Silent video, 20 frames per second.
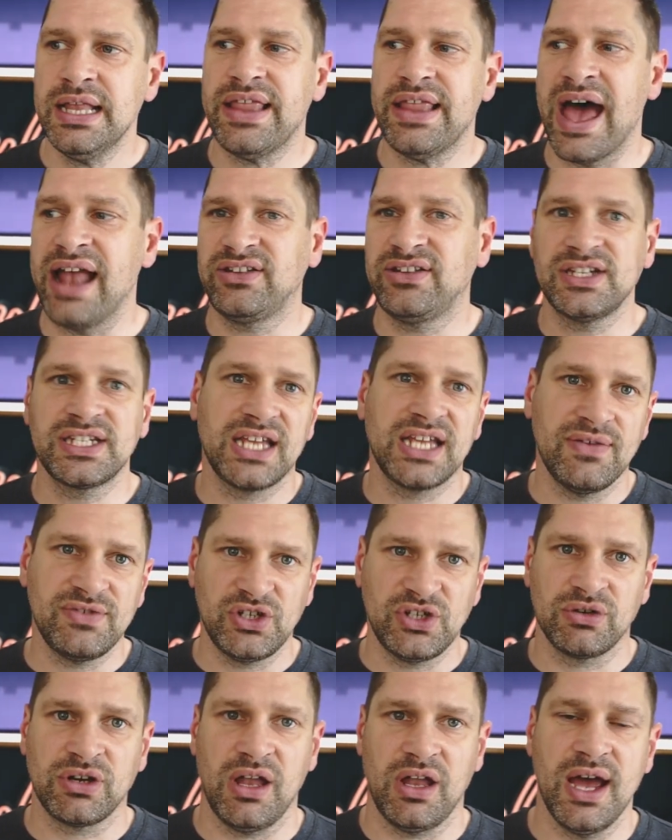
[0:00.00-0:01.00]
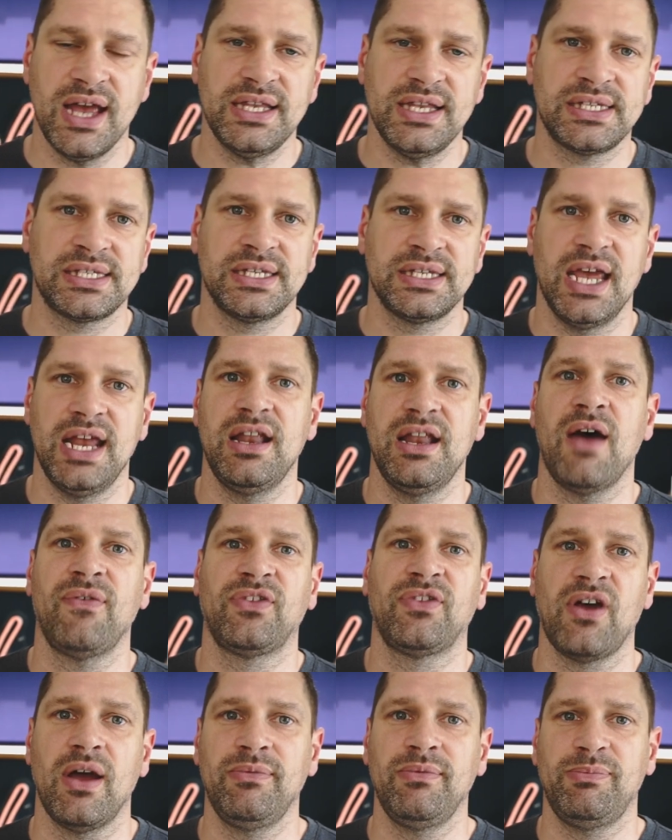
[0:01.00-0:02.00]
That just gives your clients enough
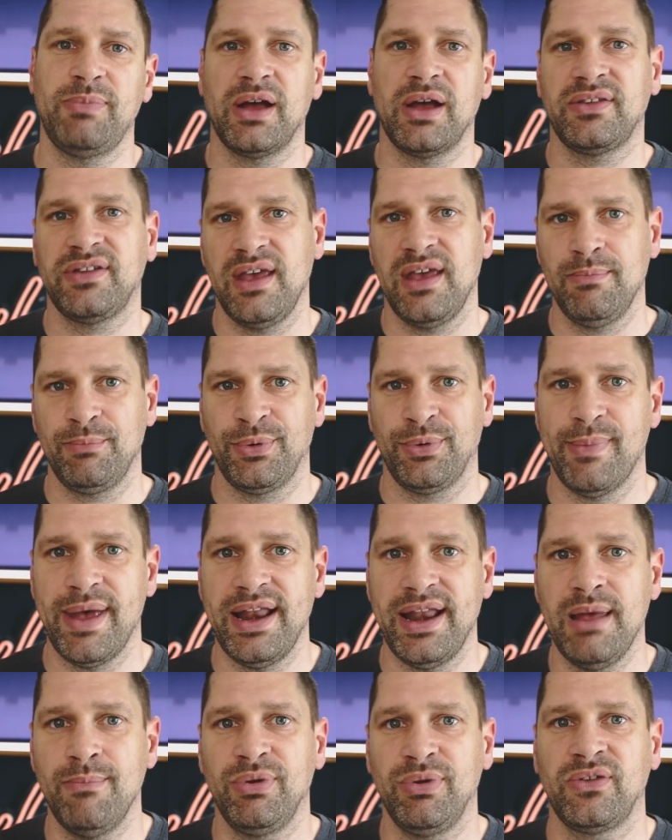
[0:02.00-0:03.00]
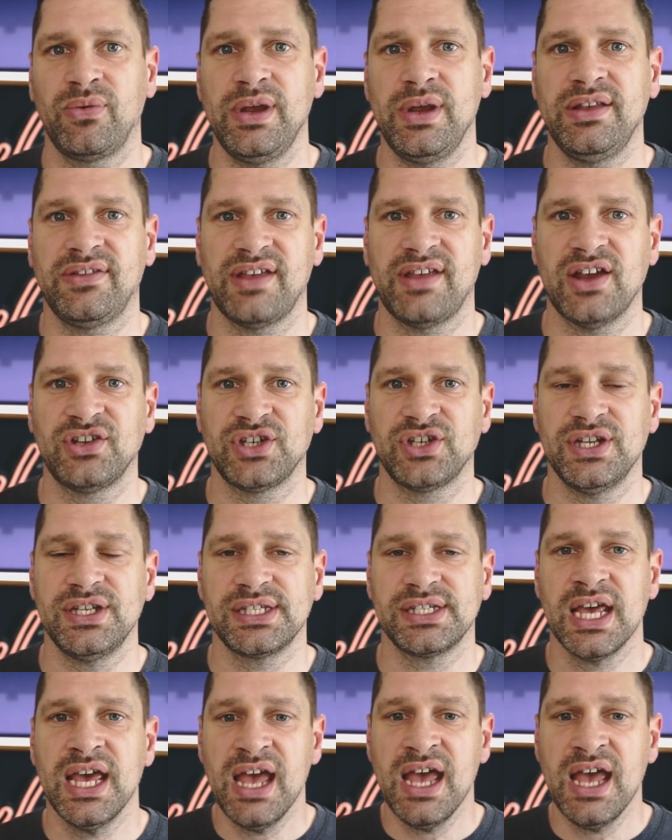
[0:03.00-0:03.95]
time to be able to implement in between sessions.